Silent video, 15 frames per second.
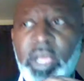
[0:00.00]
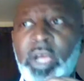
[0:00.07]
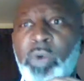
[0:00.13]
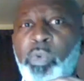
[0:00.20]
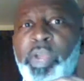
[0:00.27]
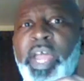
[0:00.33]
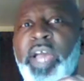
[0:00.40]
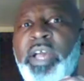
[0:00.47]

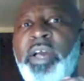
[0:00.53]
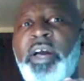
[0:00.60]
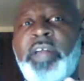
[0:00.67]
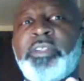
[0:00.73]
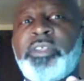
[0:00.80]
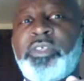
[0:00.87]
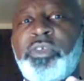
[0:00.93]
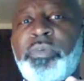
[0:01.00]
When I come
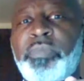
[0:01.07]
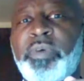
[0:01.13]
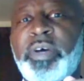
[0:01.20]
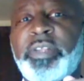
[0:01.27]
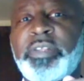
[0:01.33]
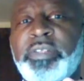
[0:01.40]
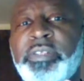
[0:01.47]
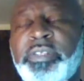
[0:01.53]
to you,
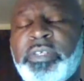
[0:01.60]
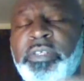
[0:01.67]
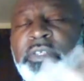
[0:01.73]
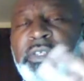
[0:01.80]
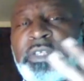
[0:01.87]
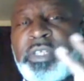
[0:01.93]
brothers and sisters,